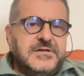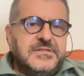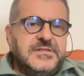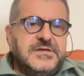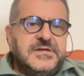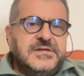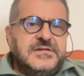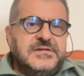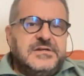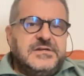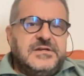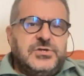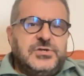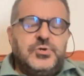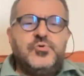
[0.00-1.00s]
the
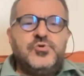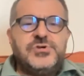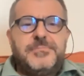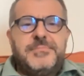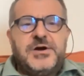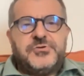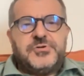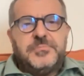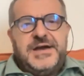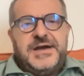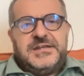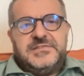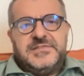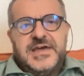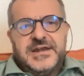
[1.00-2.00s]
huge amount of
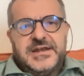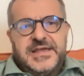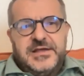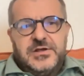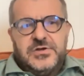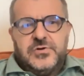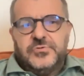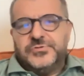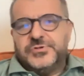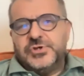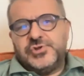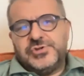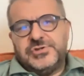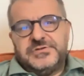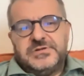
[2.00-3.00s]
money that can
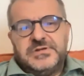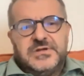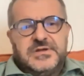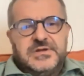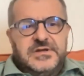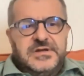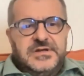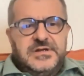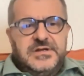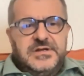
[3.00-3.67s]
condition uh,